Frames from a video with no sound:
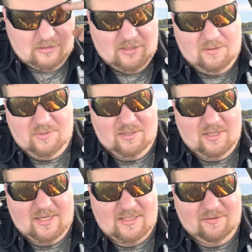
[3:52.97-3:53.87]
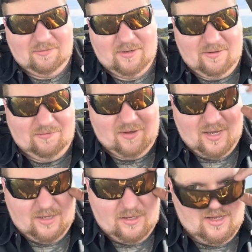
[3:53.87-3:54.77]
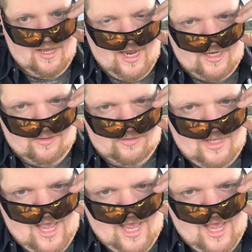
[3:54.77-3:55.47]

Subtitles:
It'd be like different if I had an